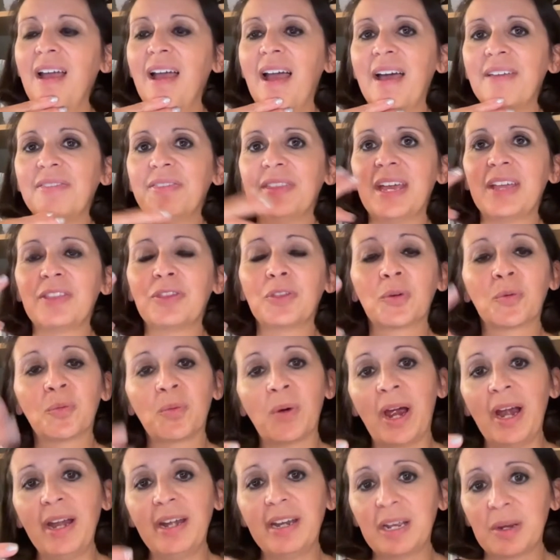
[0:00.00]
And then the
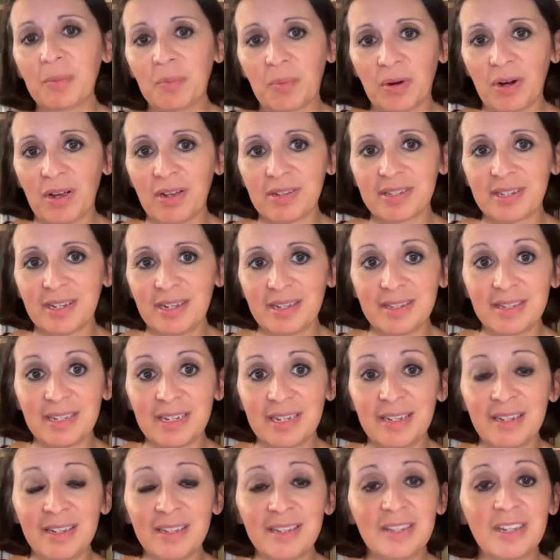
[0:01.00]
writing process
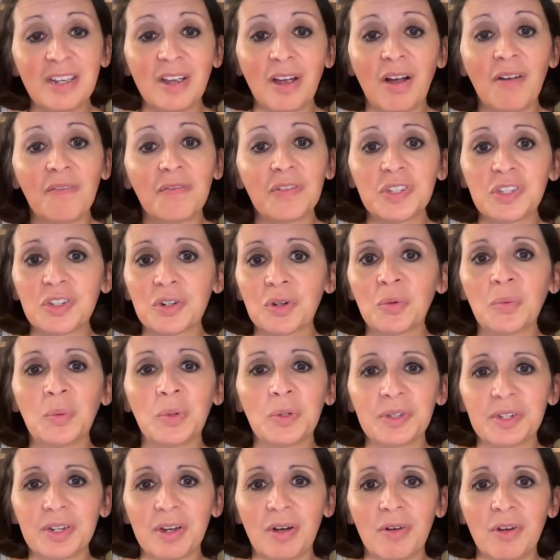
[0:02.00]
is the officer
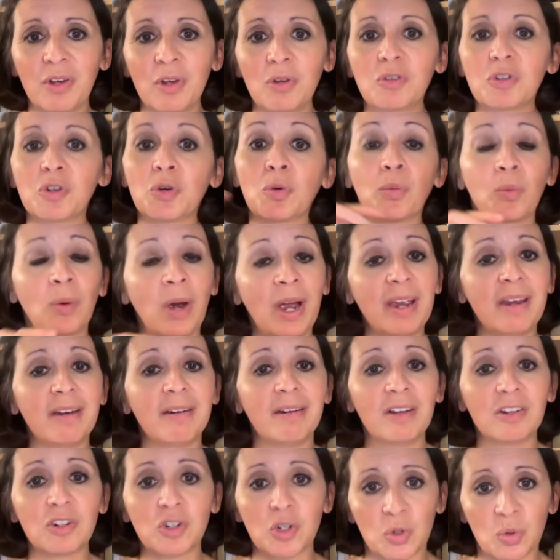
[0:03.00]
will tell you to
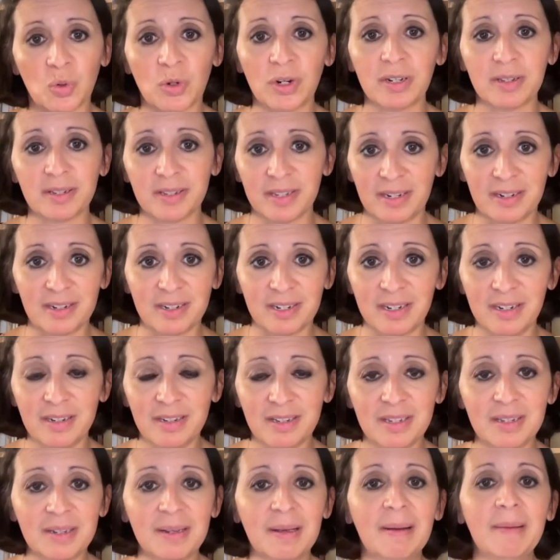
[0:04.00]
write a short
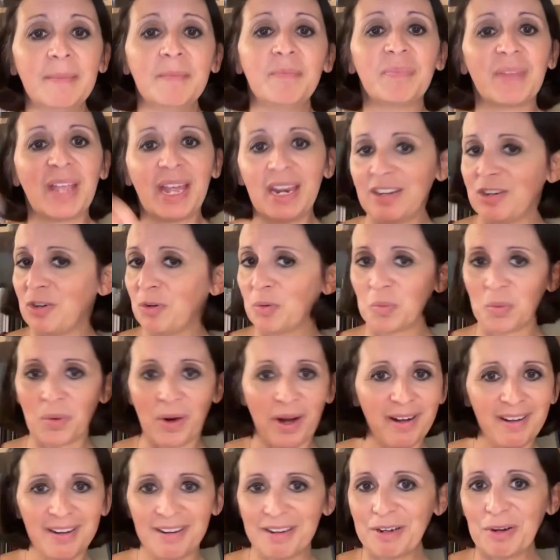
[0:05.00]
sentence and you
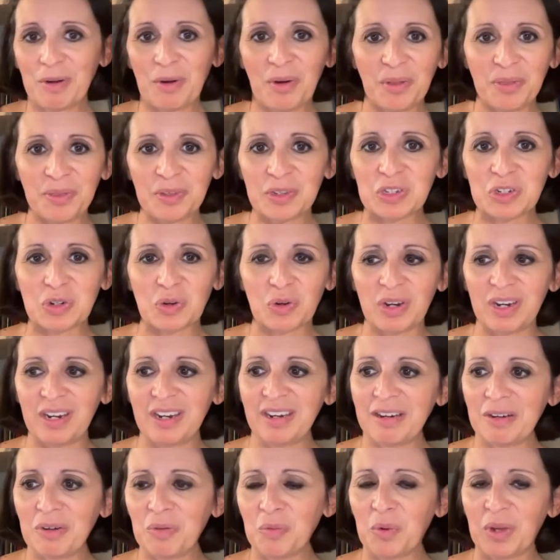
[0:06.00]
write it on the
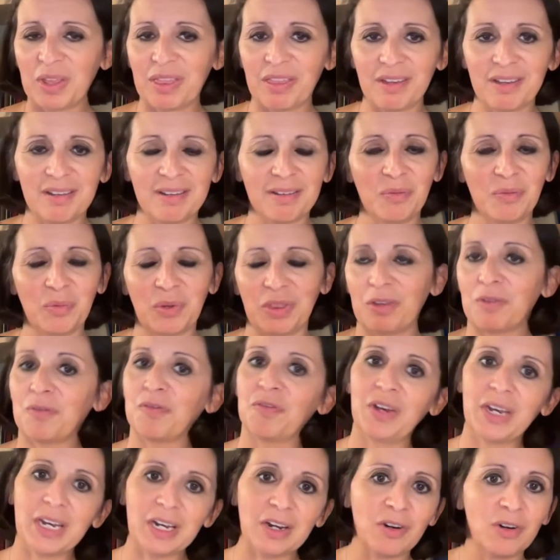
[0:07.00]
screen with your
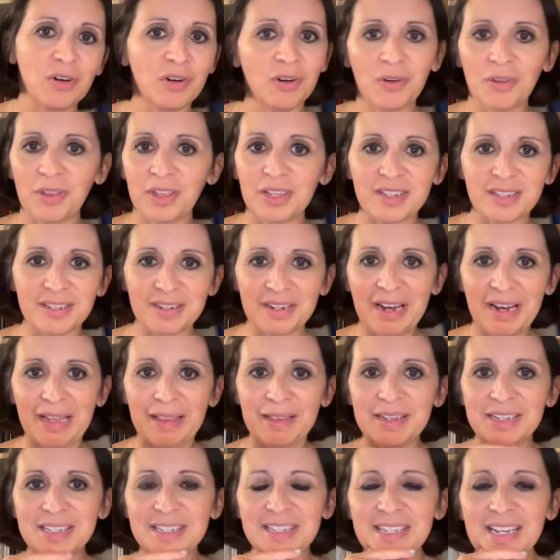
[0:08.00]
finger or the
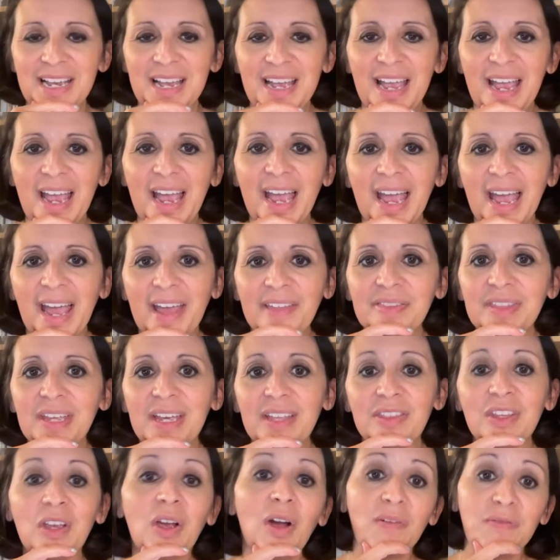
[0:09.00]
stylus, and
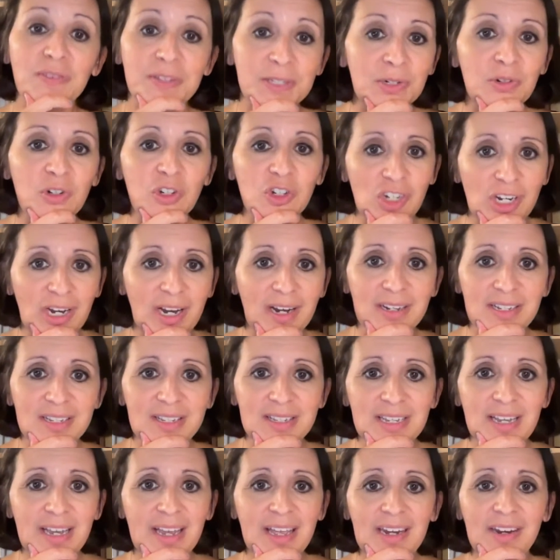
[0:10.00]
then the officer
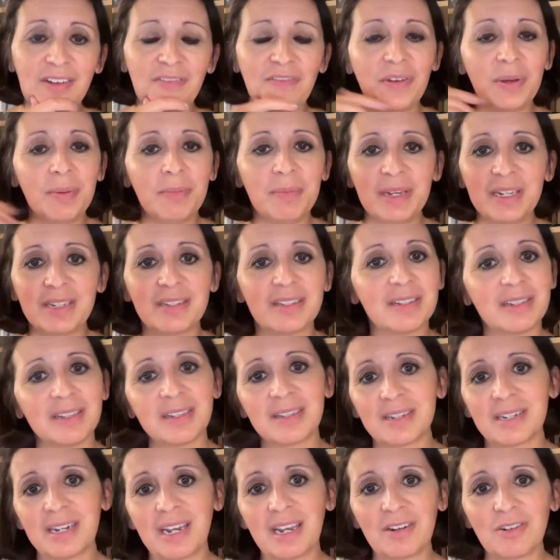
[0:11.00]
checks, and if it meets the
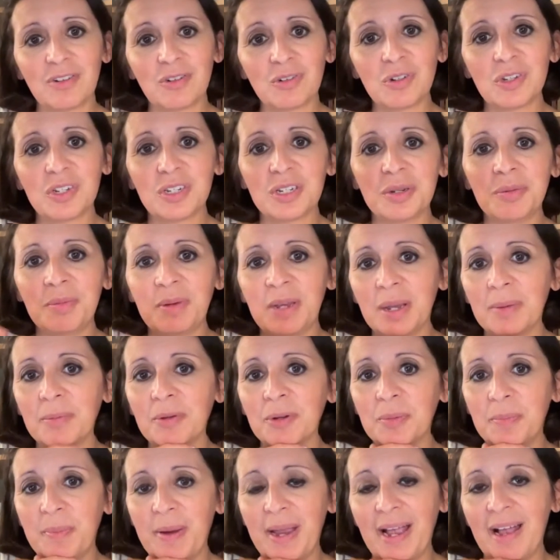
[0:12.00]
standards to be
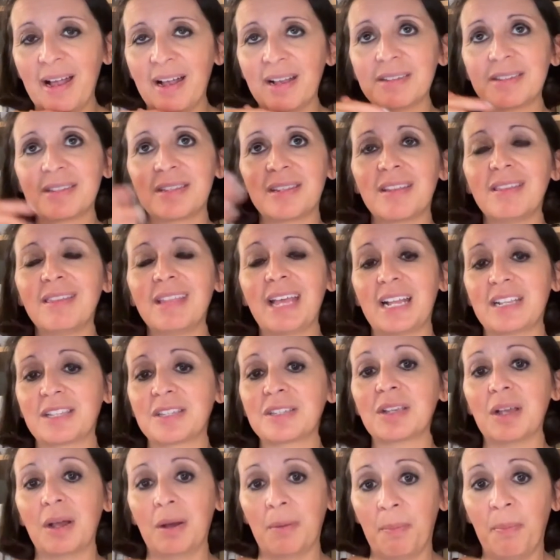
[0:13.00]
able to pass, then
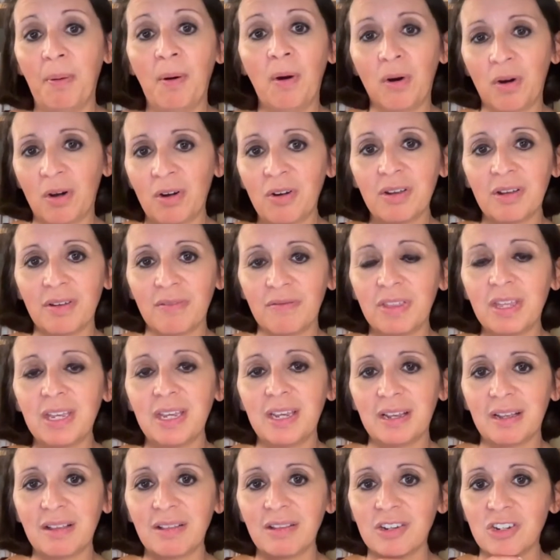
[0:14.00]
that's a part of the
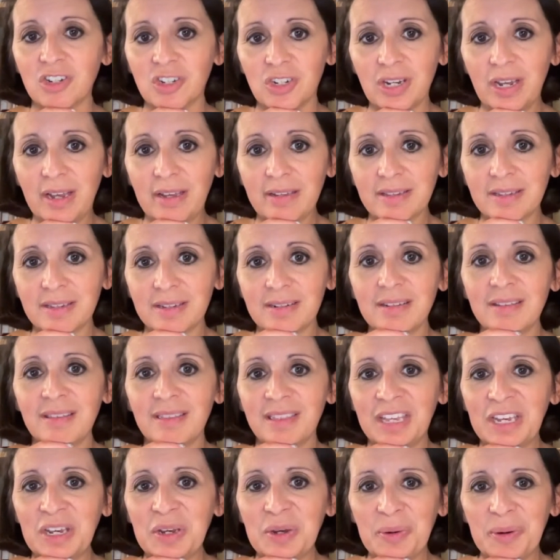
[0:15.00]
English test
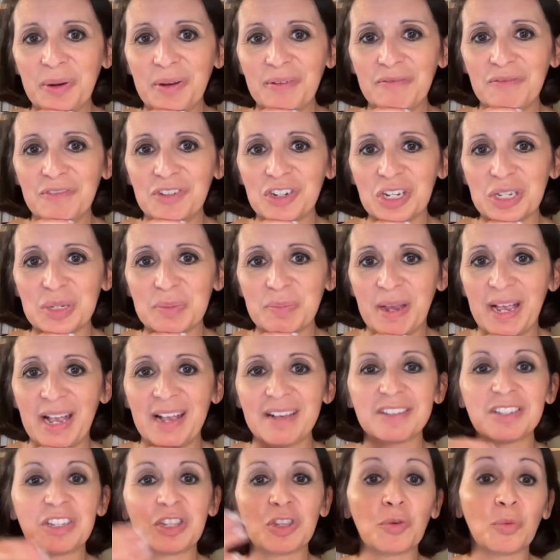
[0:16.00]
that you have just
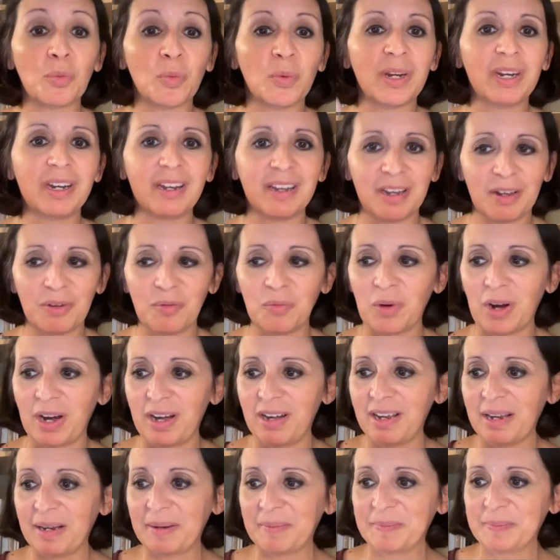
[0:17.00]
passed, the reading and
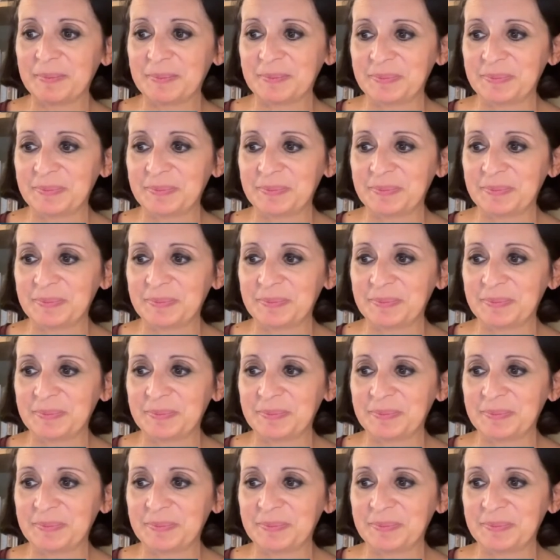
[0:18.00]
writing.